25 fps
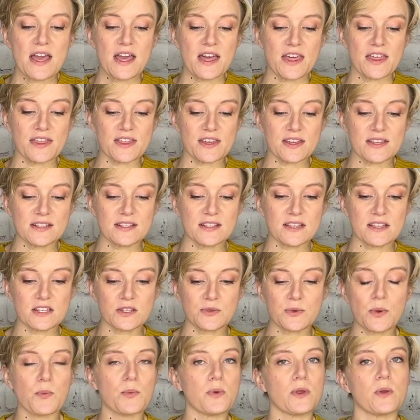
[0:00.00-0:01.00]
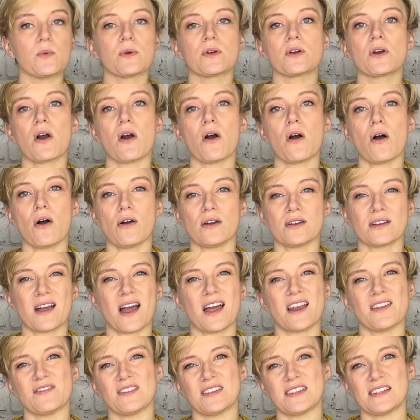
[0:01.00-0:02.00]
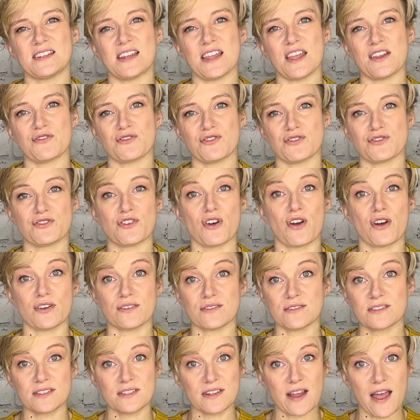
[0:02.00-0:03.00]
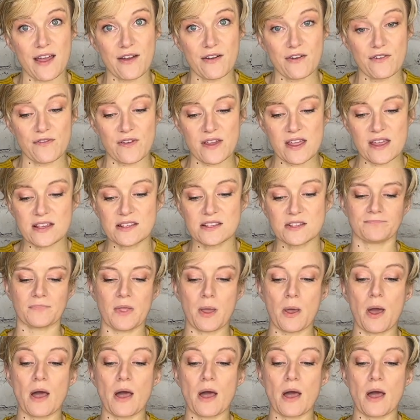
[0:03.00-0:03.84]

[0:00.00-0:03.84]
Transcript: This is what we would call a kind of a standard garden style vase,